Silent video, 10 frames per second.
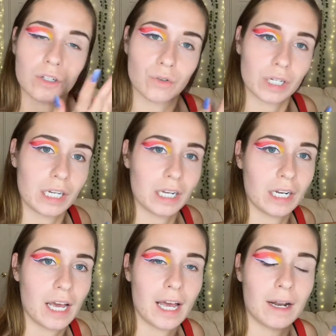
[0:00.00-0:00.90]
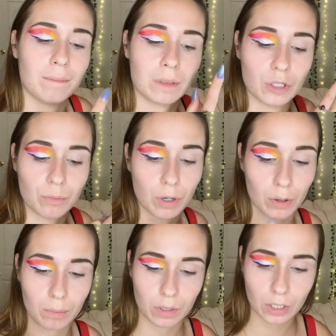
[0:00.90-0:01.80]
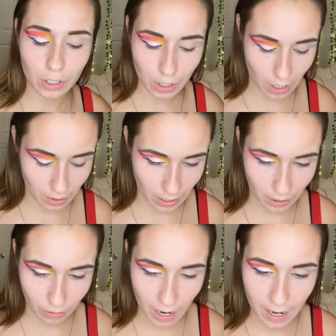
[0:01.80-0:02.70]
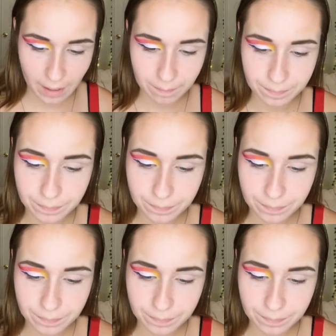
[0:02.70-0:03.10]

green and blue purple look on the other eye.